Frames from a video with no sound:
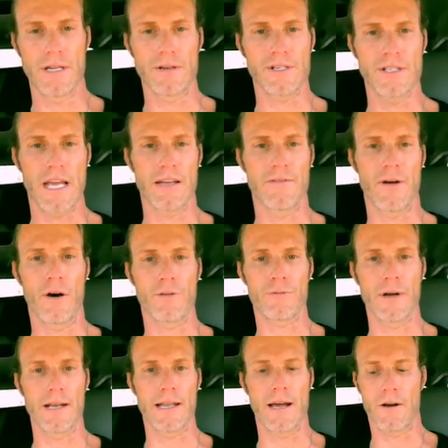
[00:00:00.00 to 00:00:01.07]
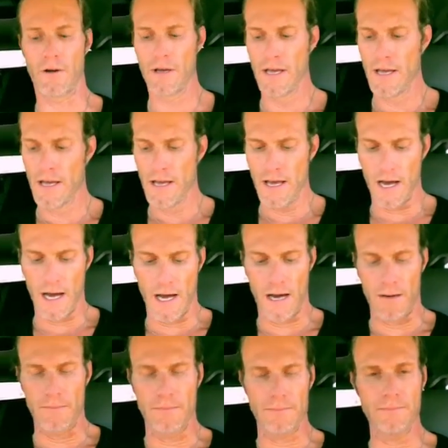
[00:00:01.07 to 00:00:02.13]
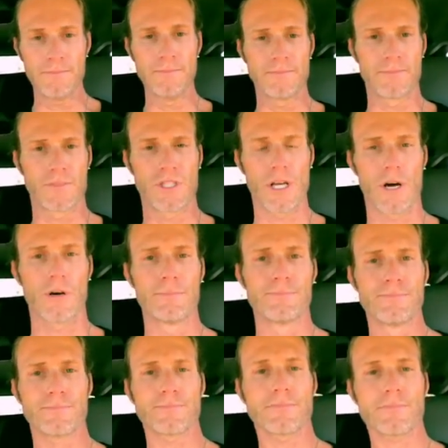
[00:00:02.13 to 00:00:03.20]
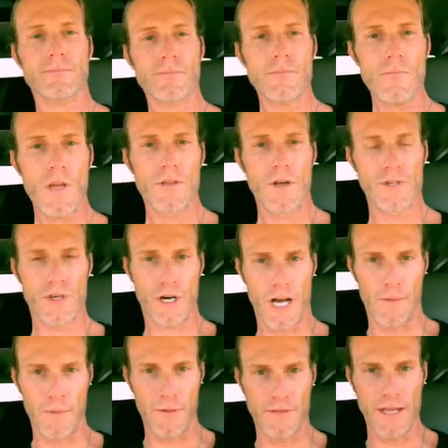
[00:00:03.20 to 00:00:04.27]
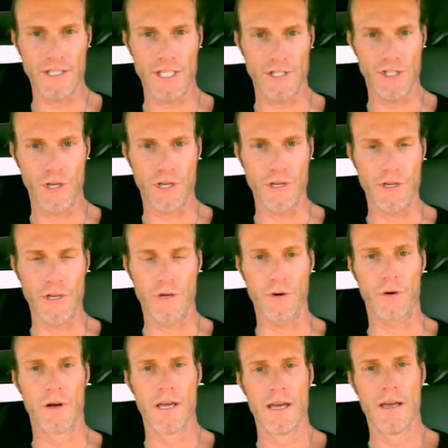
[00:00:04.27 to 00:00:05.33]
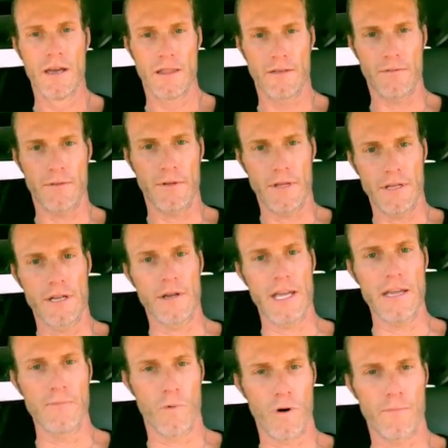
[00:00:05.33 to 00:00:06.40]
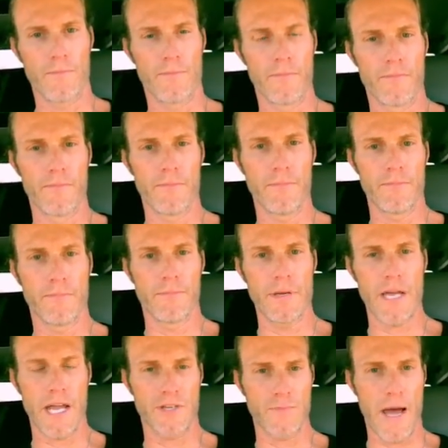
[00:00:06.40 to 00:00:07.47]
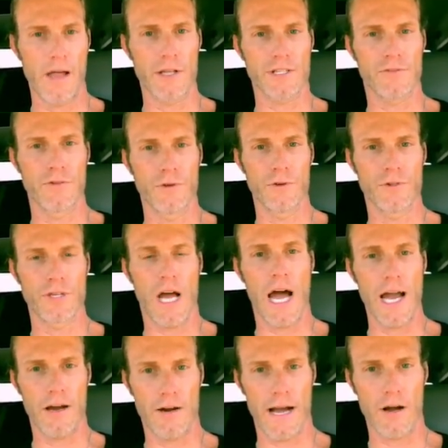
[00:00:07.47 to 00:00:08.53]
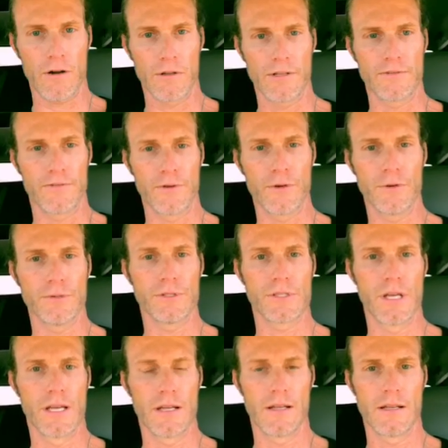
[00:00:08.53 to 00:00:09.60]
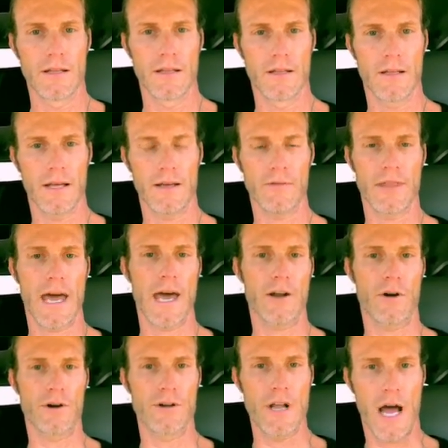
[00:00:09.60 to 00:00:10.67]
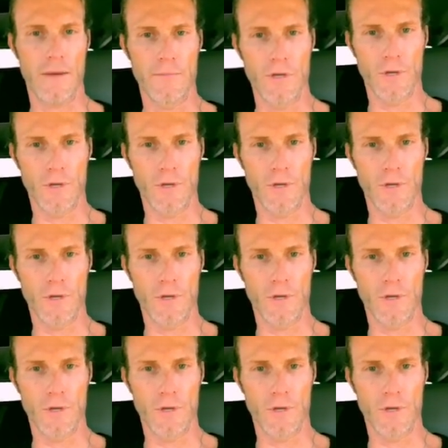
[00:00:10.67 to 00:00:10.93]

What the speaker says: state of health right now. So those are a couple things that you can do. Eat more pH balanced foods, higher alkaline foods that are not